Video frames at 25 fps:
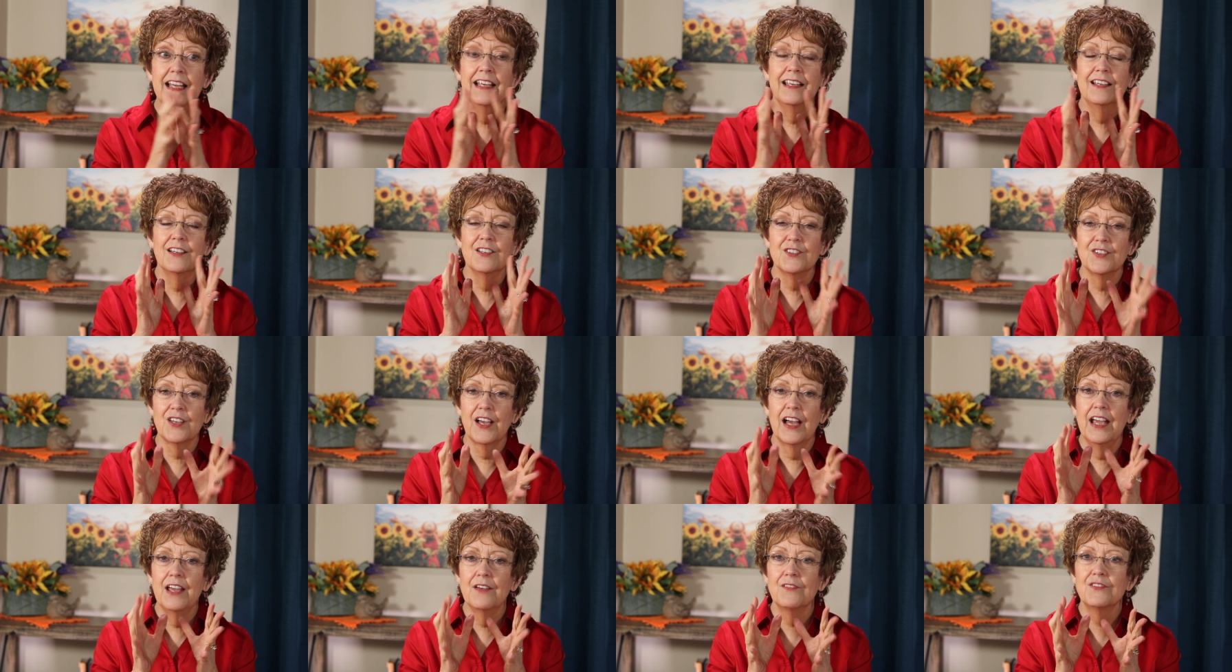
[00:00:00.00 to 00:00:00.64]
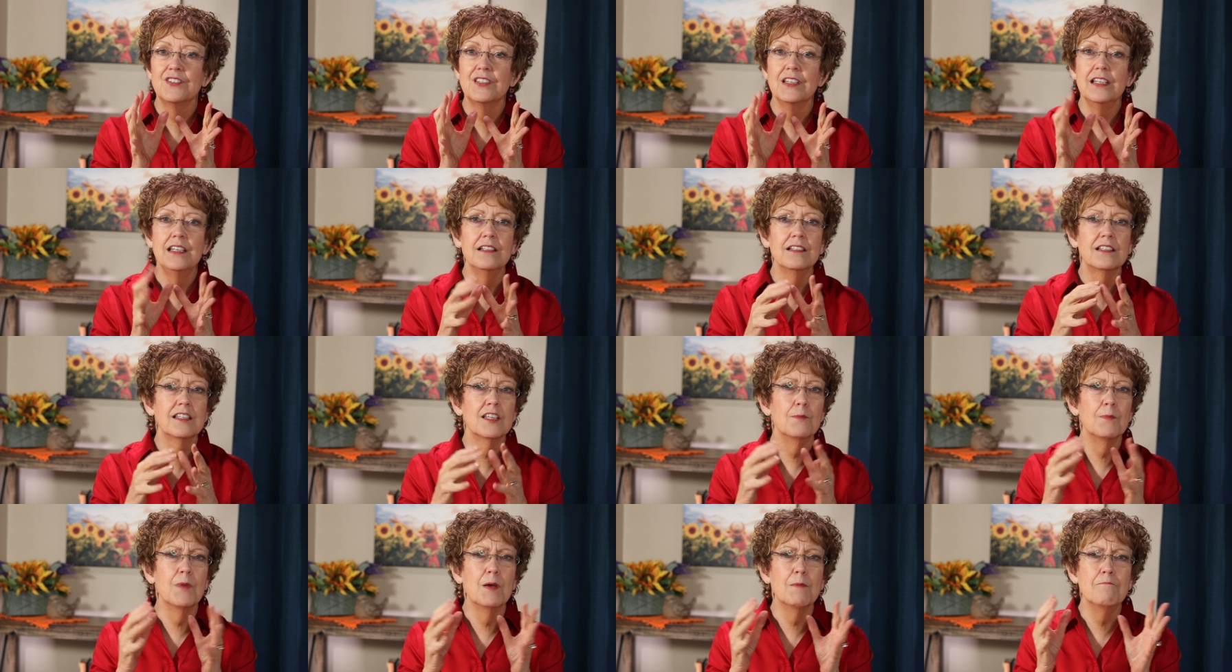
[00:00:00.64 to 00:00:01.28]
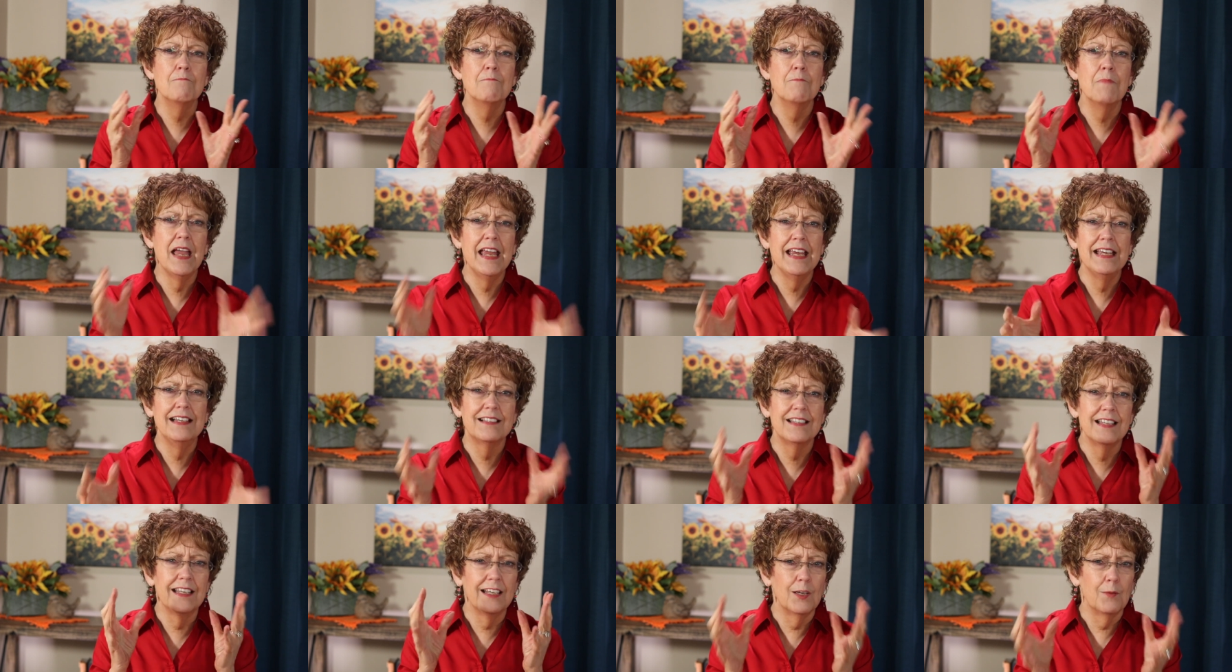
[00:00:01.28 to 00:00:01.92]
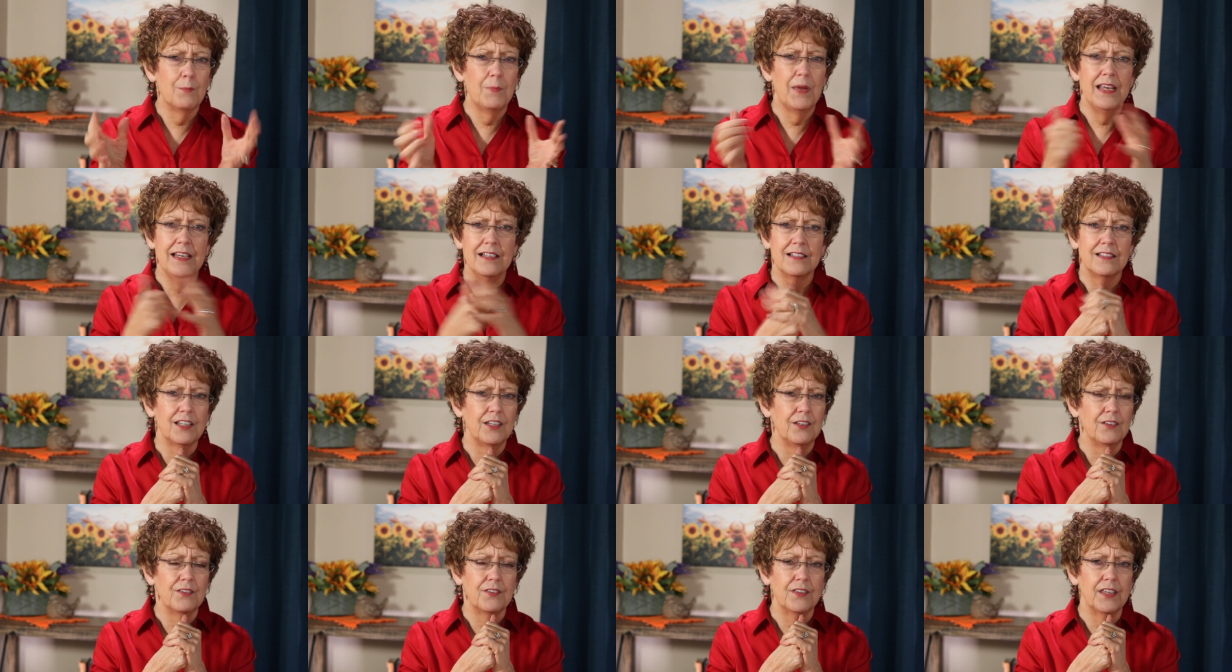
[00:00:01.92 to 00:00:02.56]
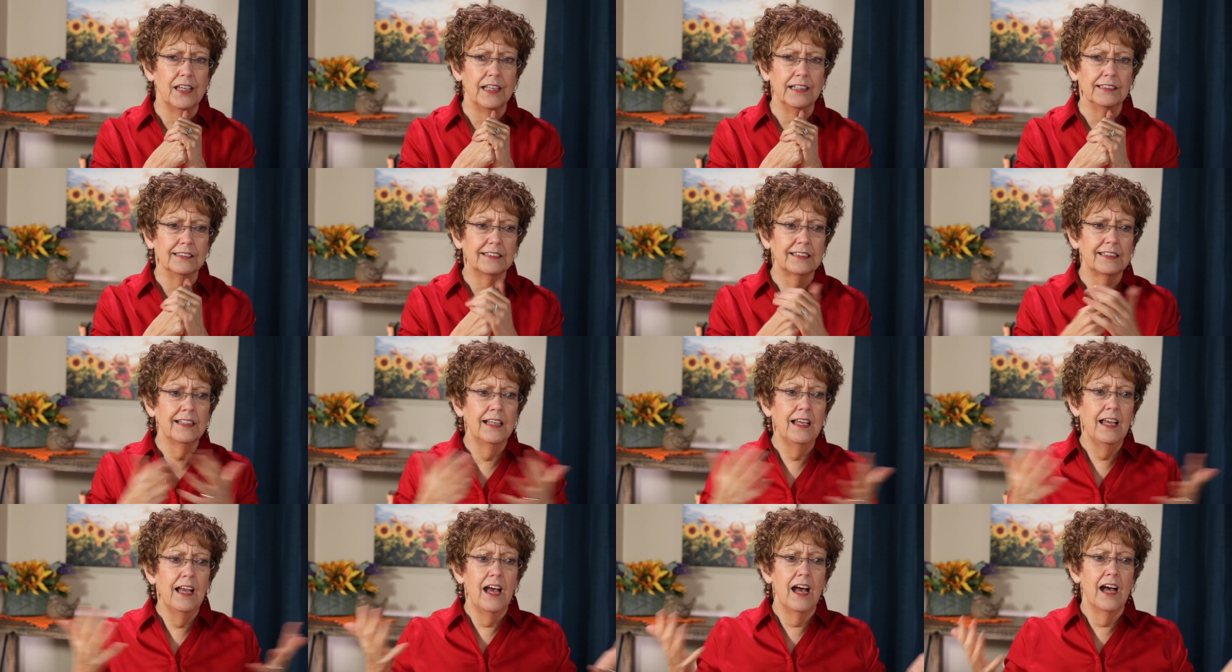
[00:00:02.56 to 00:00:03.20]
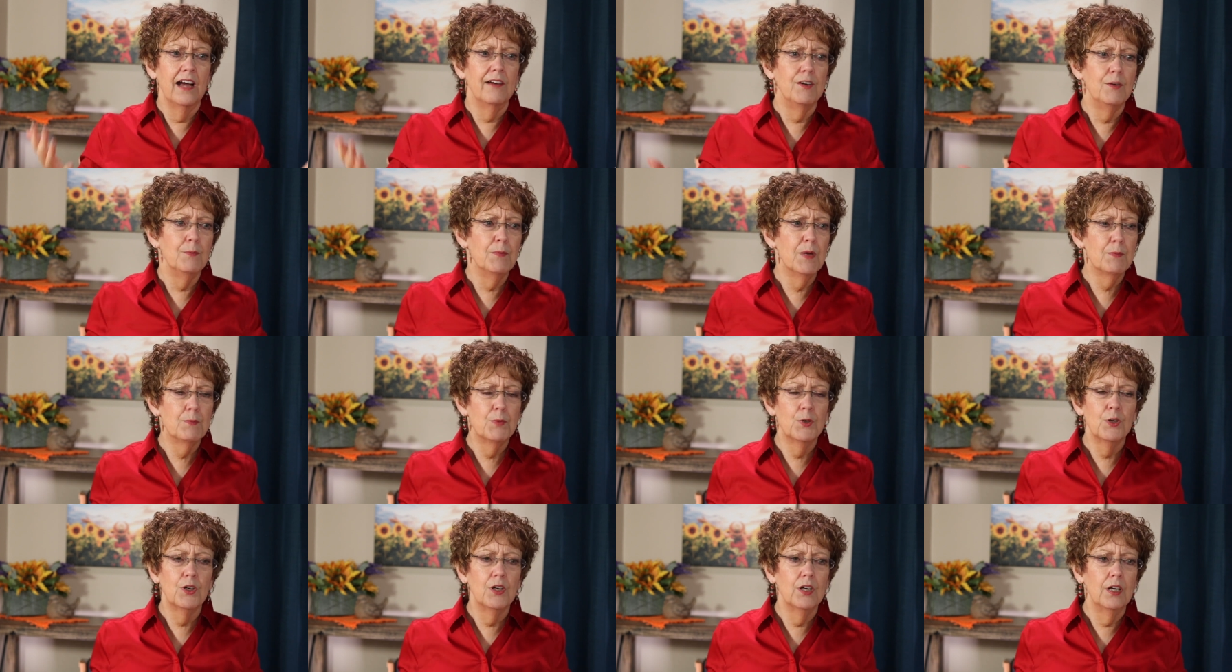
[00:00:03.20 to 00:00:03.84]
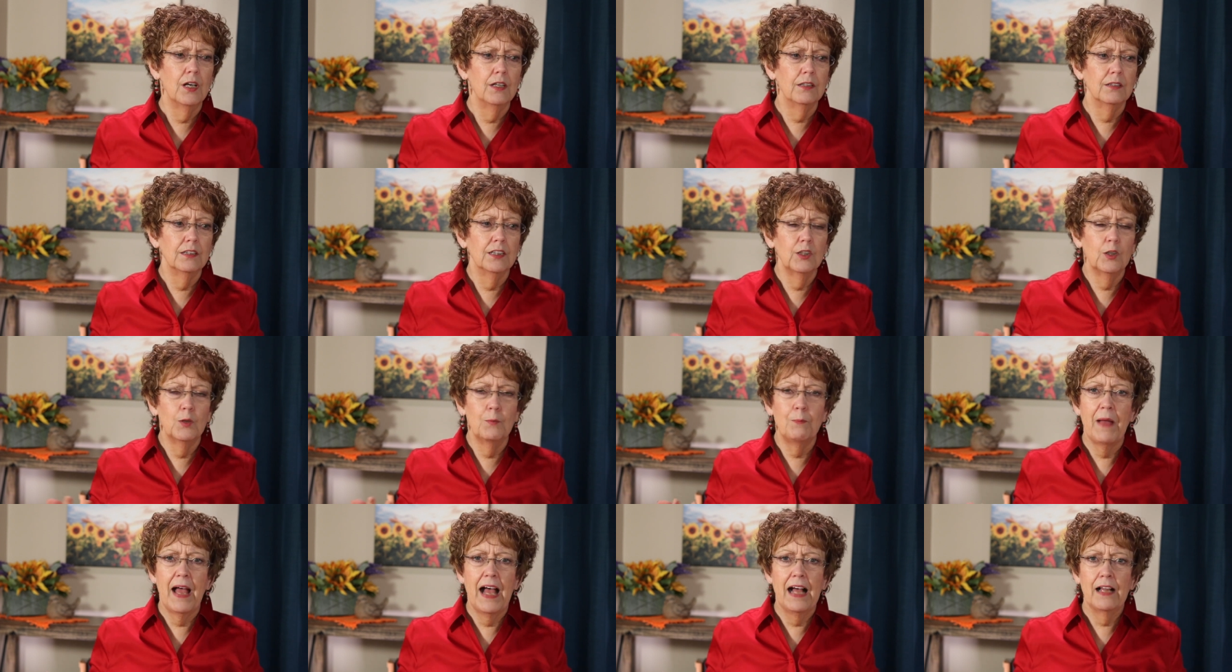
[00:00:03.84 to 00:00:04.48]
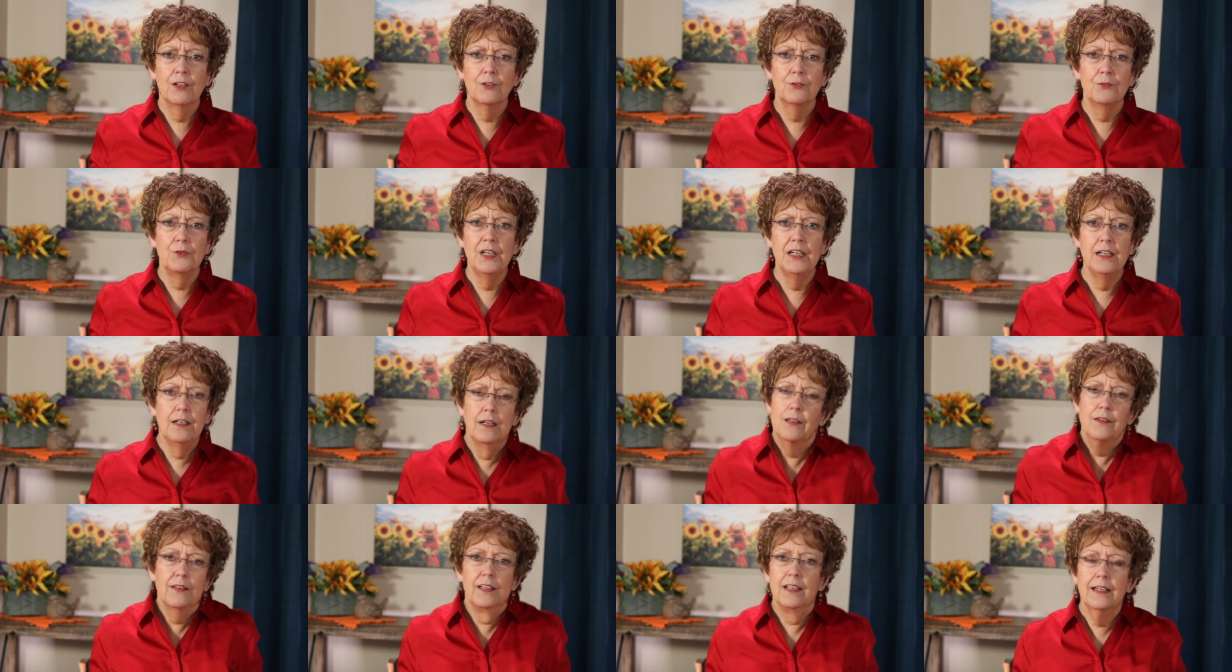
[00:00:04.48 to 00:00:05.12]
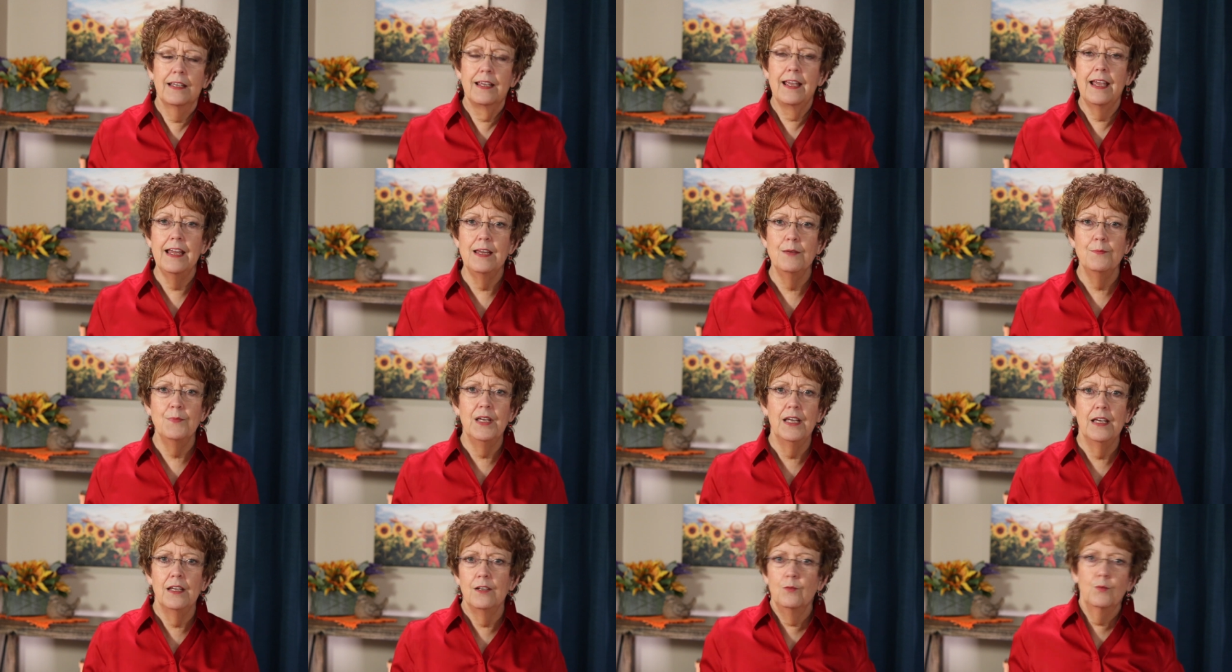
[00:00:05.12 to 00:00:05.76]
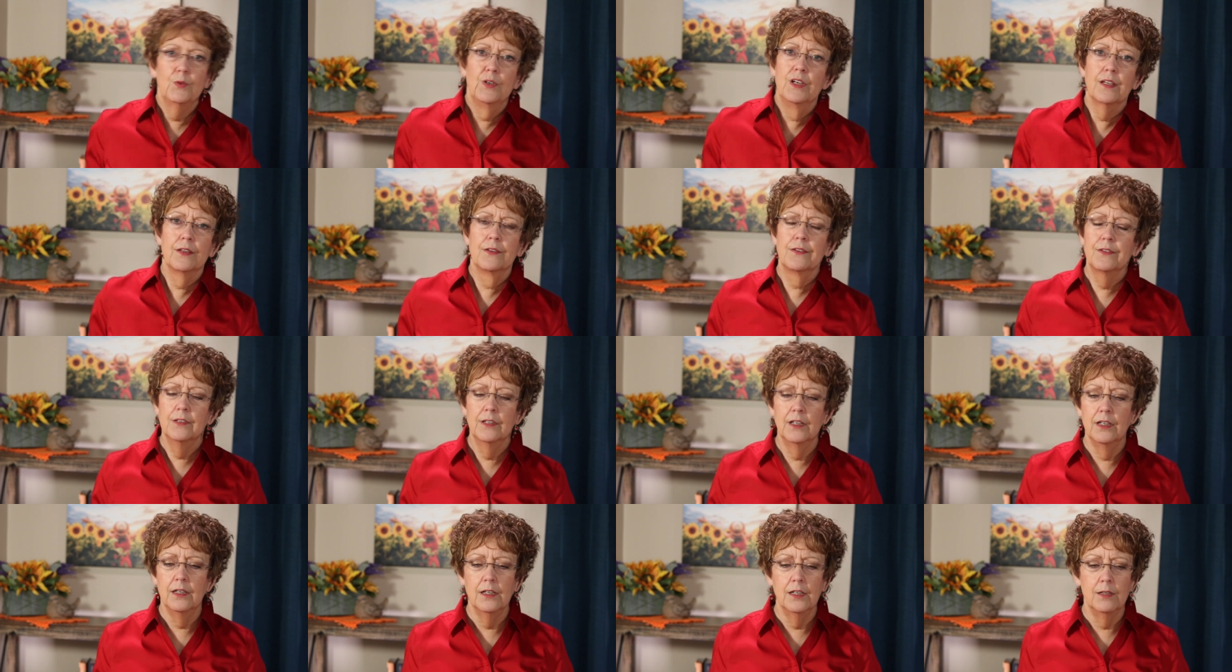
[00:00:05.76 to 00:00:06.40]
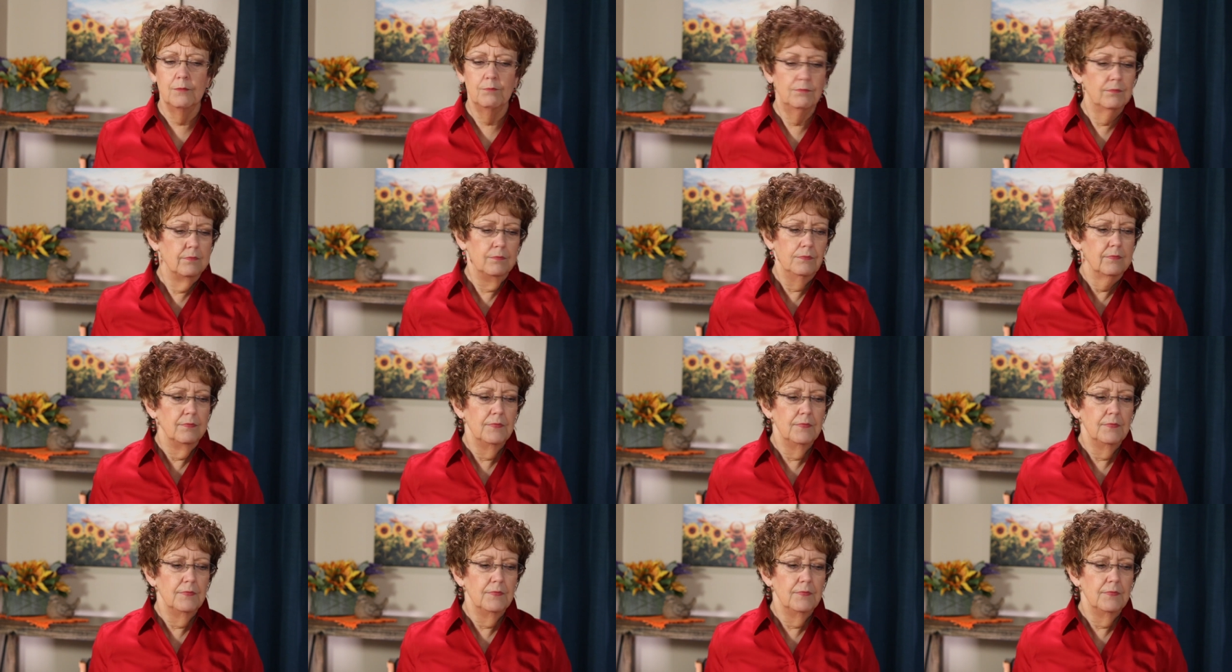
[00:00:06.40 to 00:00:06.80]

Because I have seen some amazing, amazing things. I remember a little ballerina that came in with um,